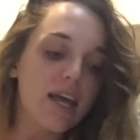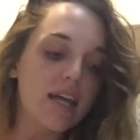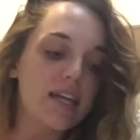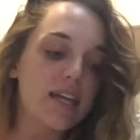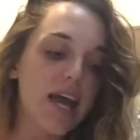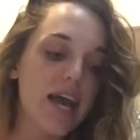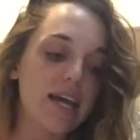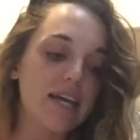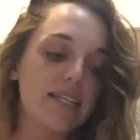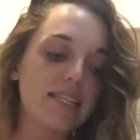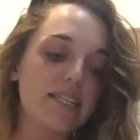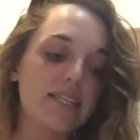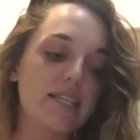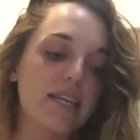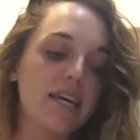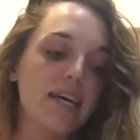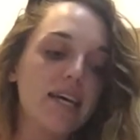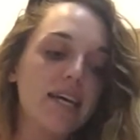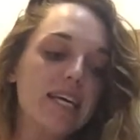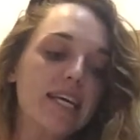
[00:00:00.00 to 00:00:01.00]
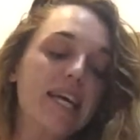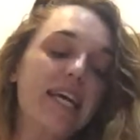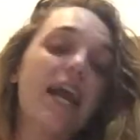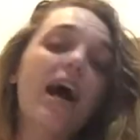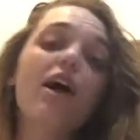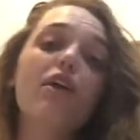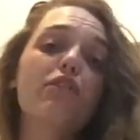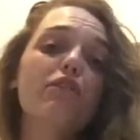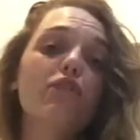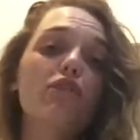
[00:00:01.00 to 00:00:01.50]
Next, get
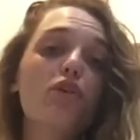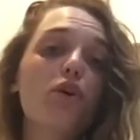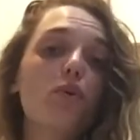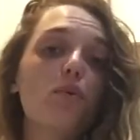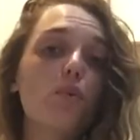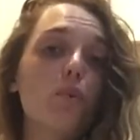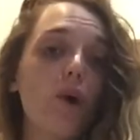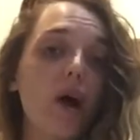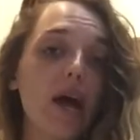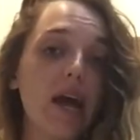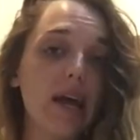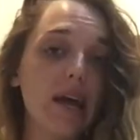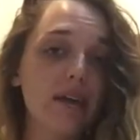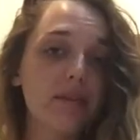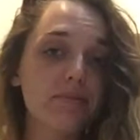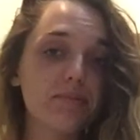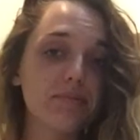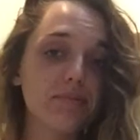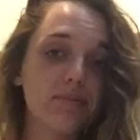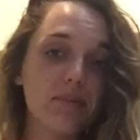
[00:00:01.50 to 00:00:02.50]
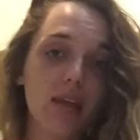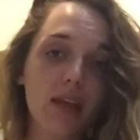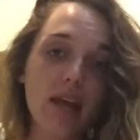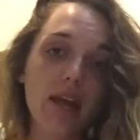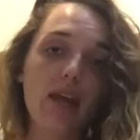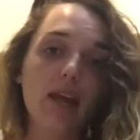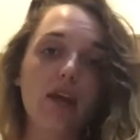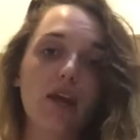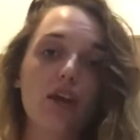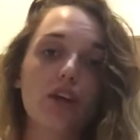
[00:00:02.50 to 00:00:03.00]
out of your own way.
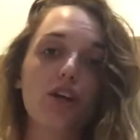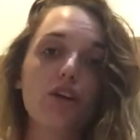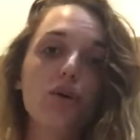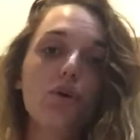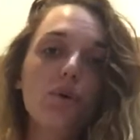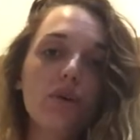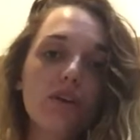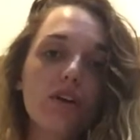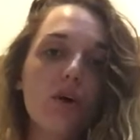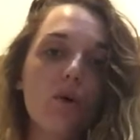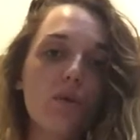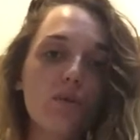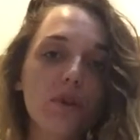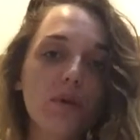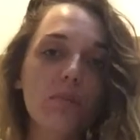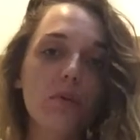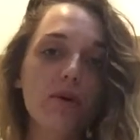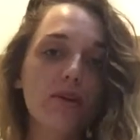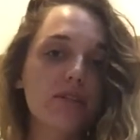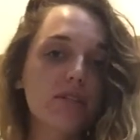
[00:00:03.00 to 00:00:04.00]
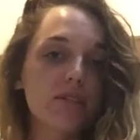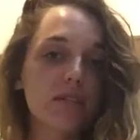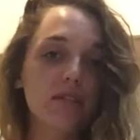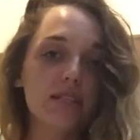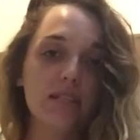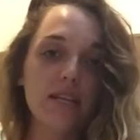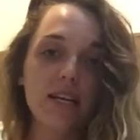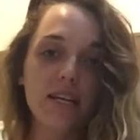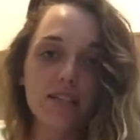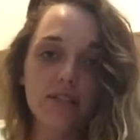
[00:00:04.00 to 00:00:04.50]
You are the only person that
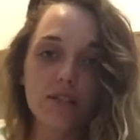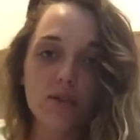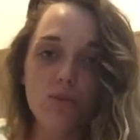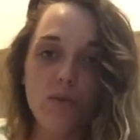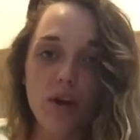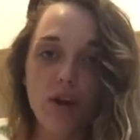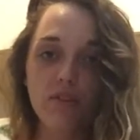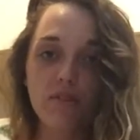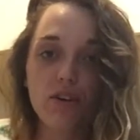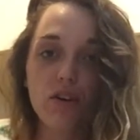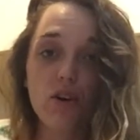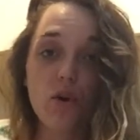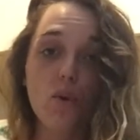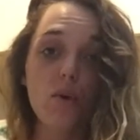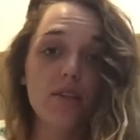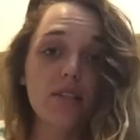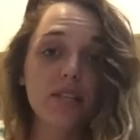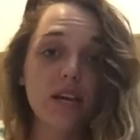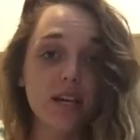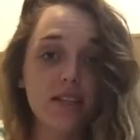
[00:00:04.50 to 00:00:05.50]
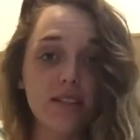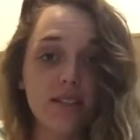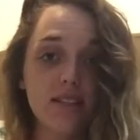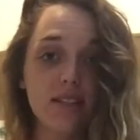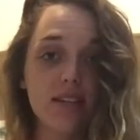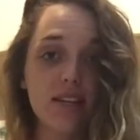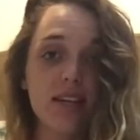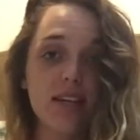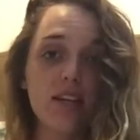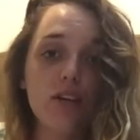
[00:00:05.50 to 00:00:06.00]
stands in the way of your
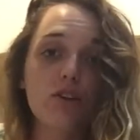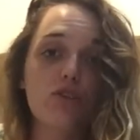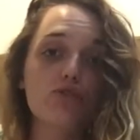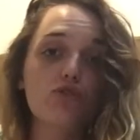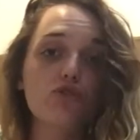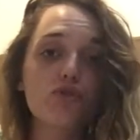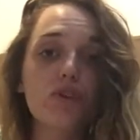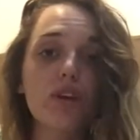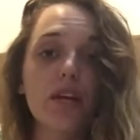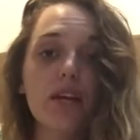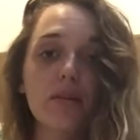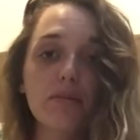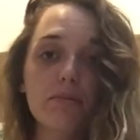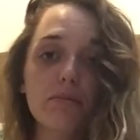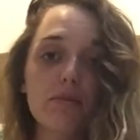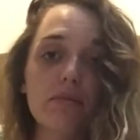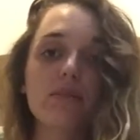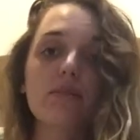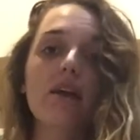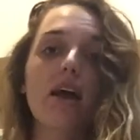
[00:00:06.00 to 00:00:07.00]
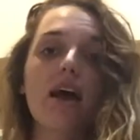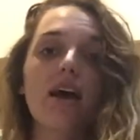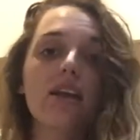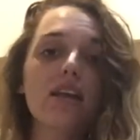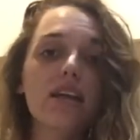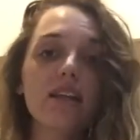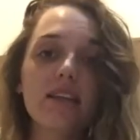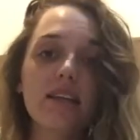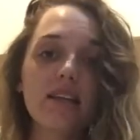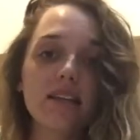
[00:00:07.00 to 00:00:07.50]
destiny, your dreams,
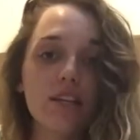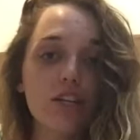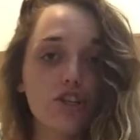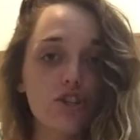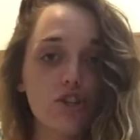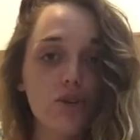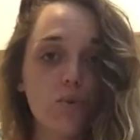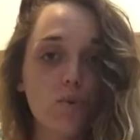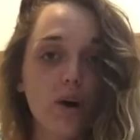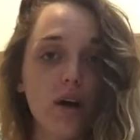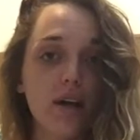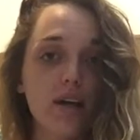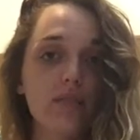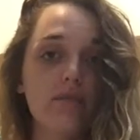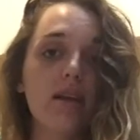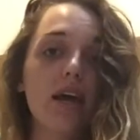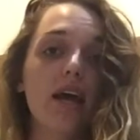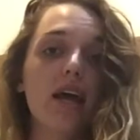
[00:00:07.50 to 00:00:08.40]
anything that you want.